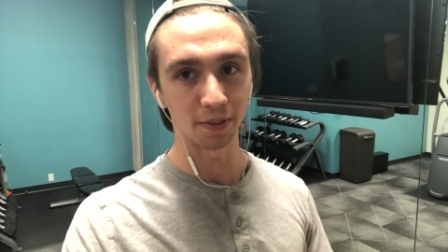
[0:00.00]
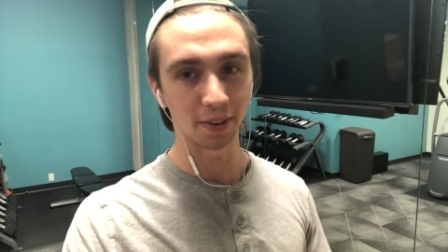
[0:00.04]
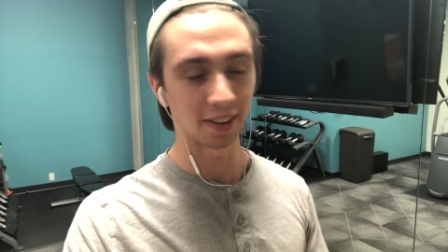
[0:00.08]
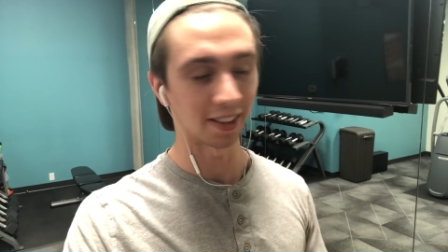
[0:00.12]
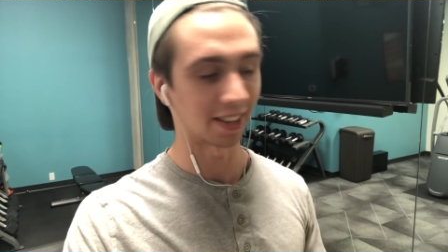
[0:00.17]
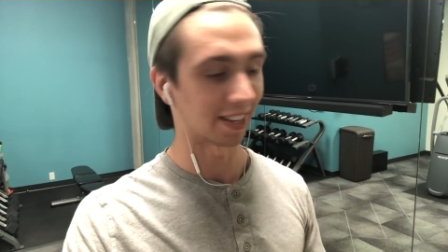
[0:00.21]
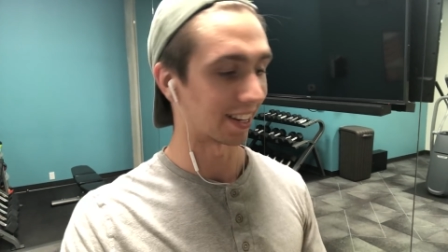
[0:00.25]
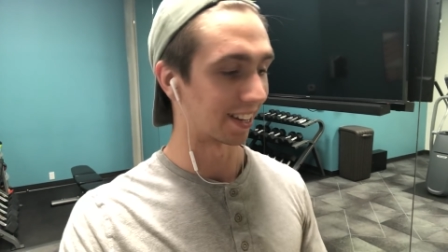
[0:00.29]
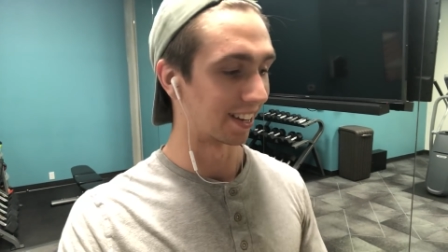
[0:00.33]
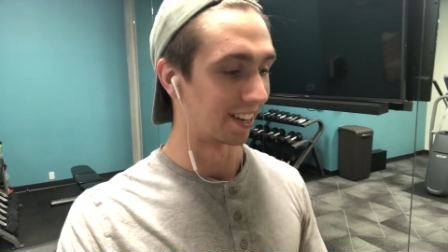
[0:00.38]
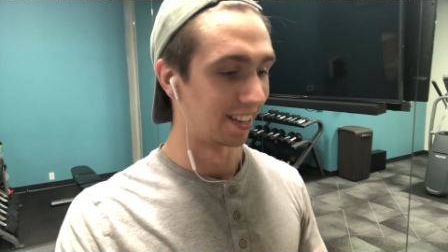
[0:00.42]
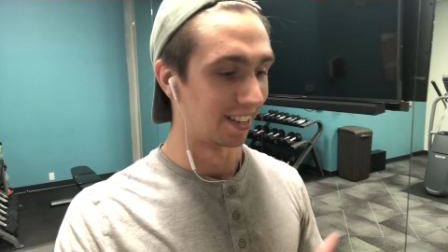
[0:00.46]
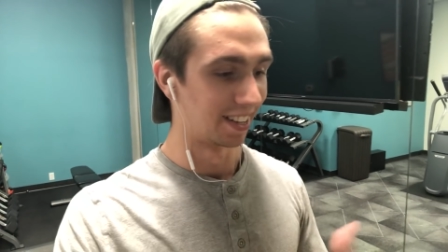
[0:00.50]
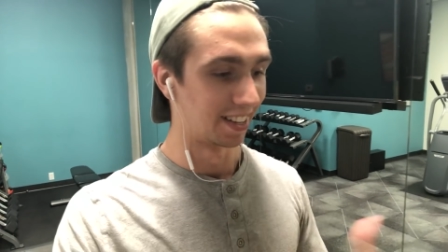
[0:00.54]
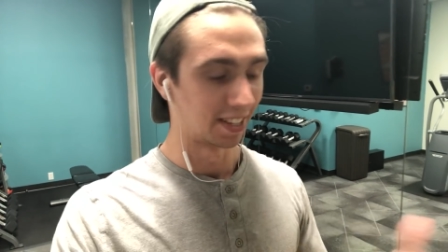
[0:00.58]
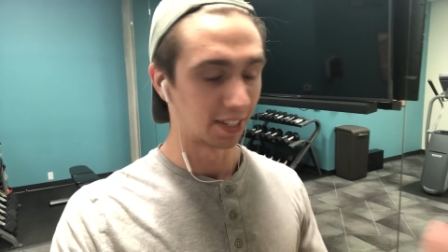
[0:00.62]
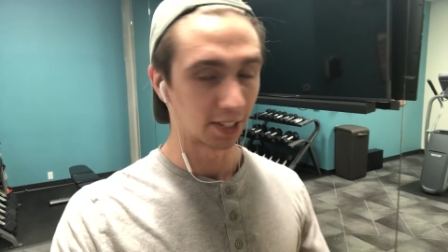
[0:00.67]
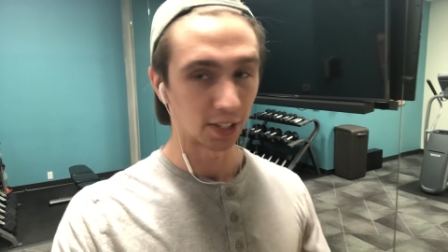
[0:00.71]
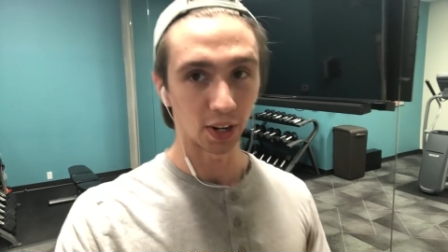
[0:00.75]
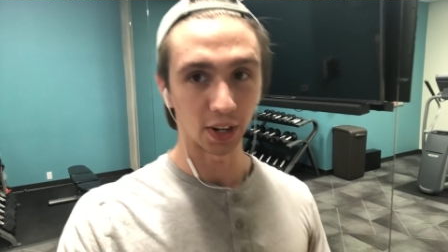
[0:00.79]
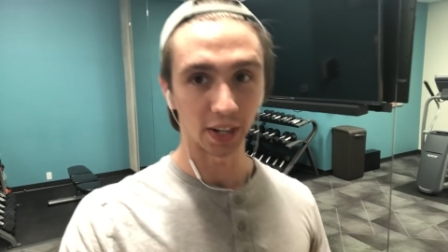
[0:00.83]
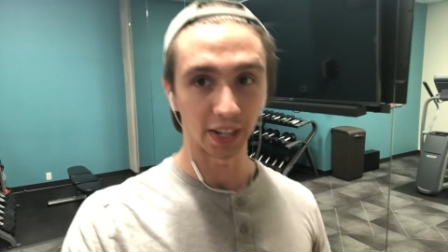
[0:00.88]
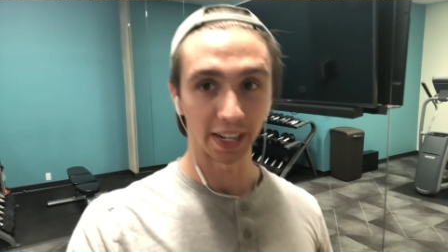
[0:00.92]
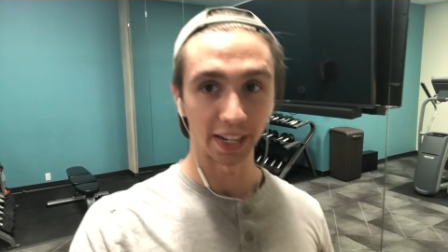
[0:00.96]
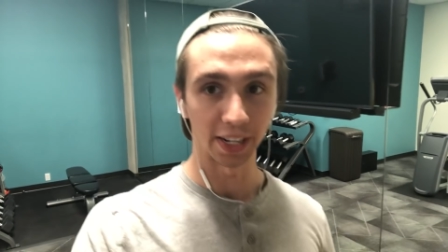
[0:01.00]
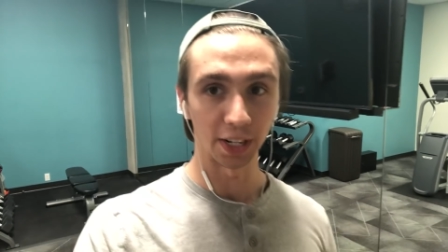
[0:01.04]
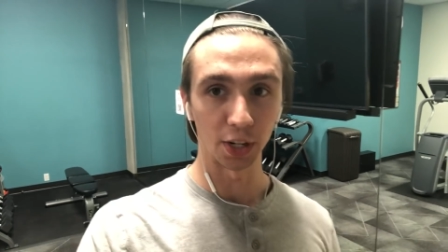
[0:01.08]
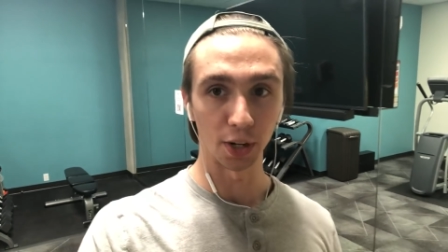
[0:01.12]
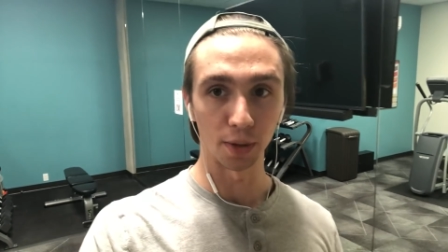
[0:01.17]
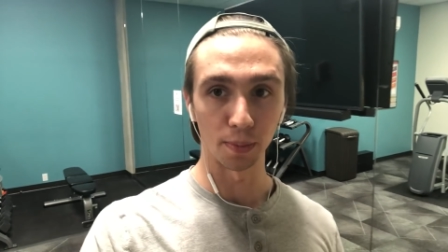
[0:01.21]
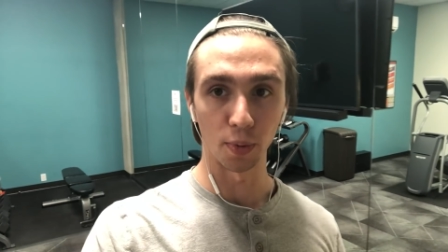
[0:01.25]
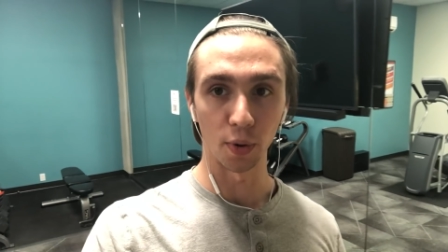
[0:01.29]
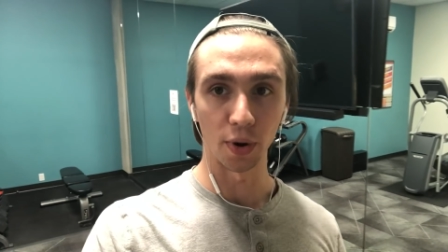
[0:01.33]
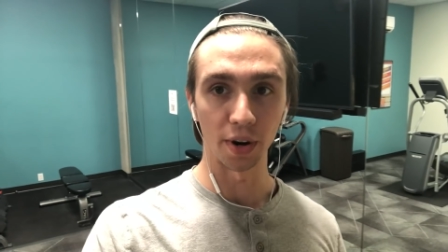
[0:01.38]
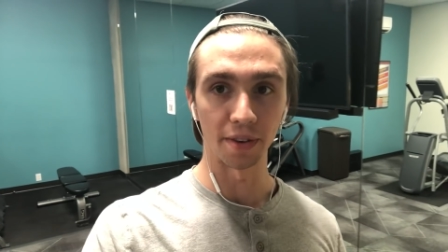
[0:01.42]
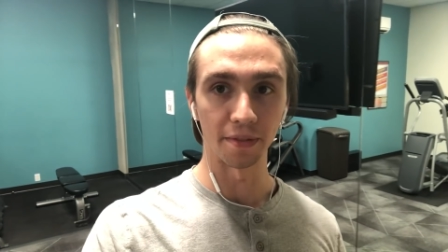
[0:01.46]
like talking in
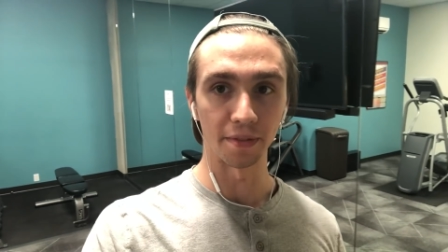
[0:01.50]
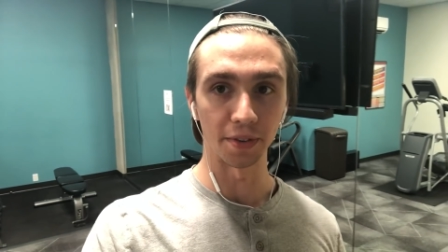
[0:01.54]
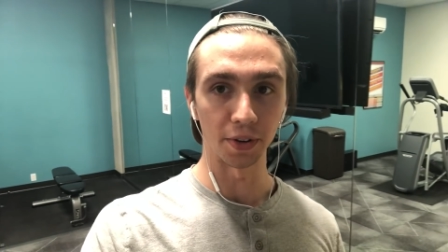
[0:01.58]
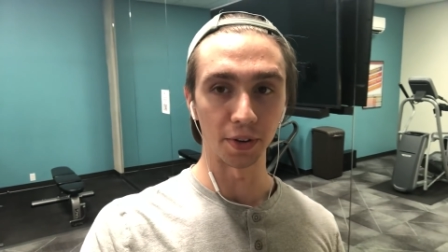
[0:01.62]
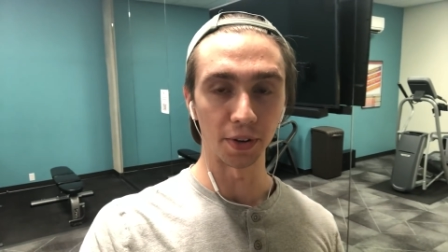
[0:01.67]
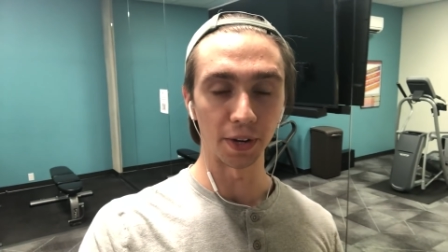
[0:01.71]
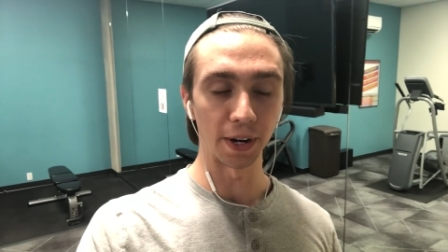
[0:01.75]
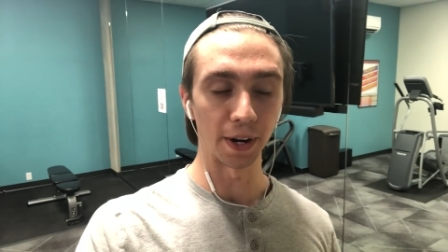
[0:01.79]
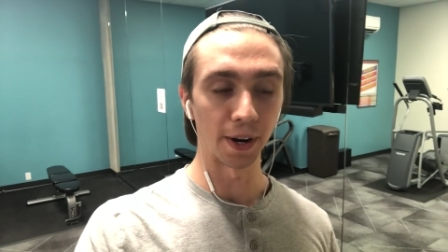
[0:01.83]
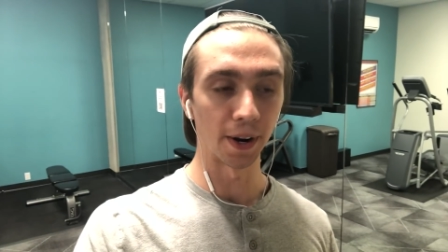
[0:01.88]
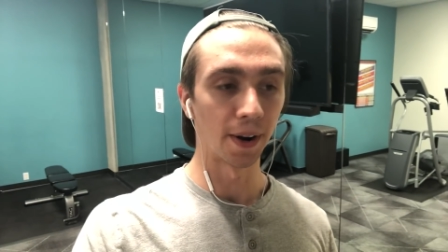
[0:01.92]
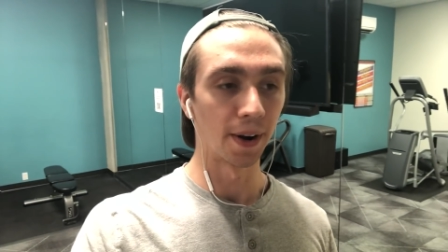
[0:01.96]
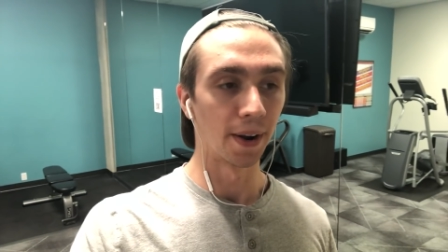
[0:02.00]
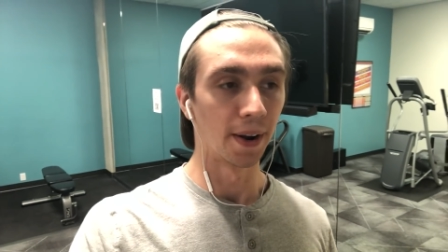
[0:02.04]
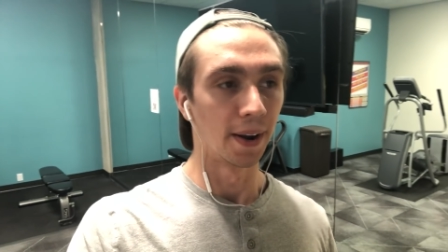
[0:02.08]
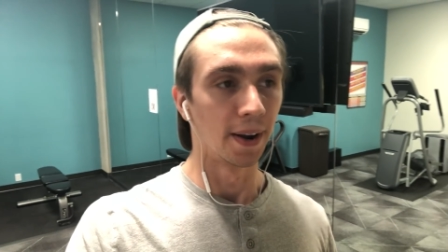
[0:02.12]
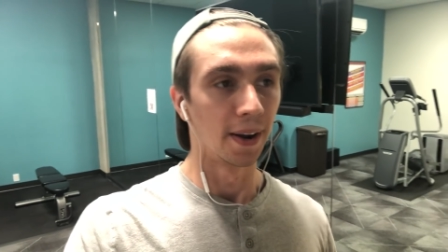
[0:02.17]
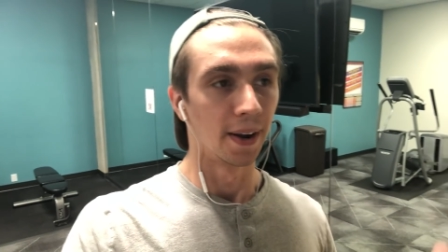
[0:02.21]
your point of view here.